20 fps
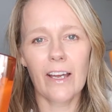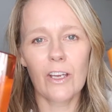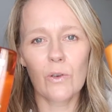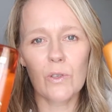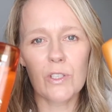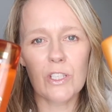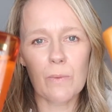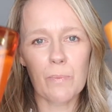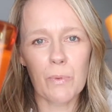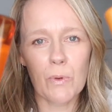
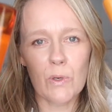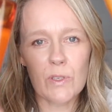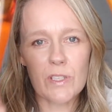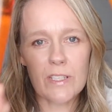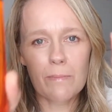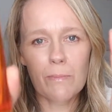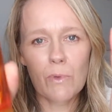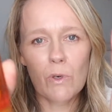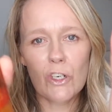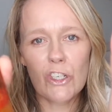also bought
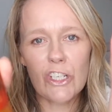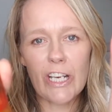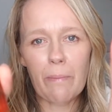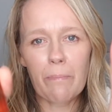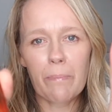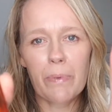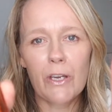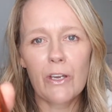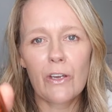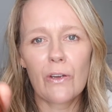some more
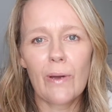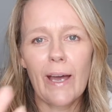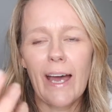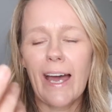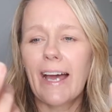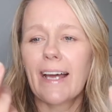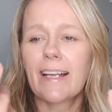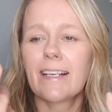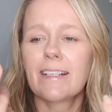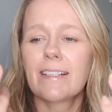shampoo
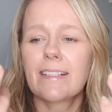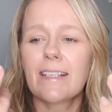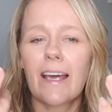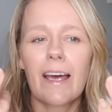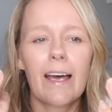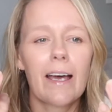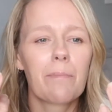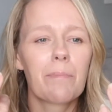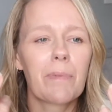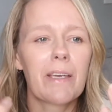and
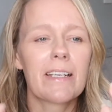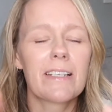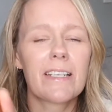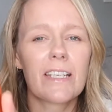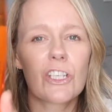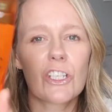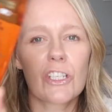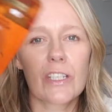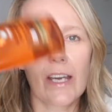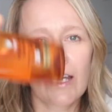
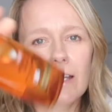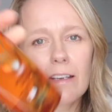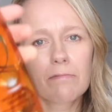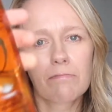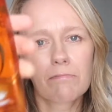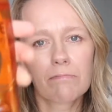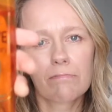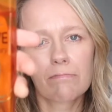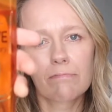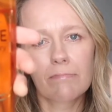conditioner.
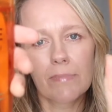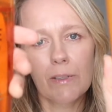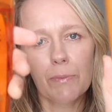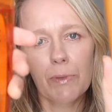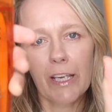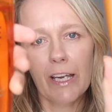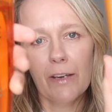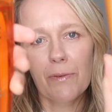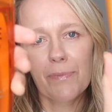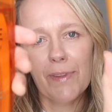There we
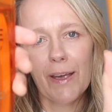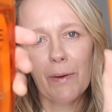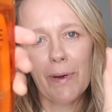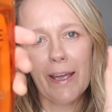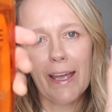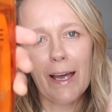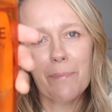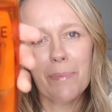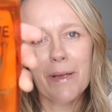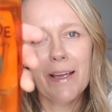go, that way
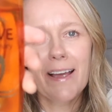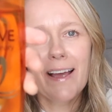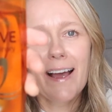up.